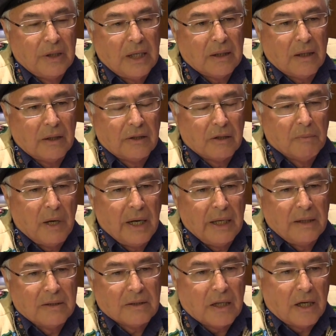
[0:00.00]
that
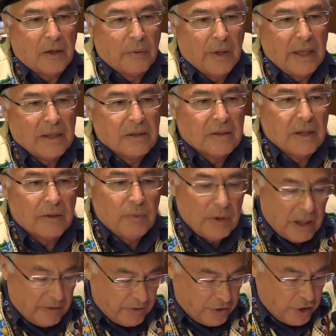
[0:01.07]
undermines our rights that
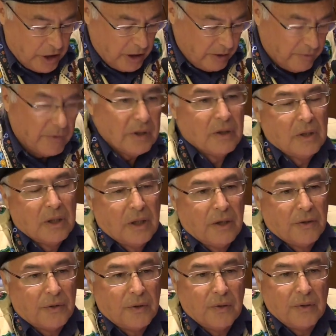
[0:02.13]
we have achieved
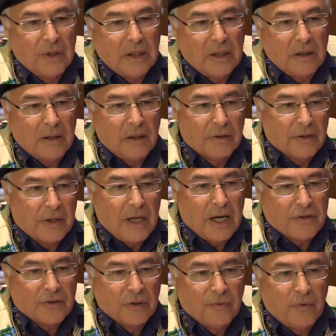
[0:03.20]
through the
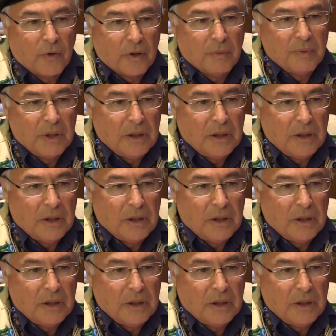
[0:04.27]
international forum,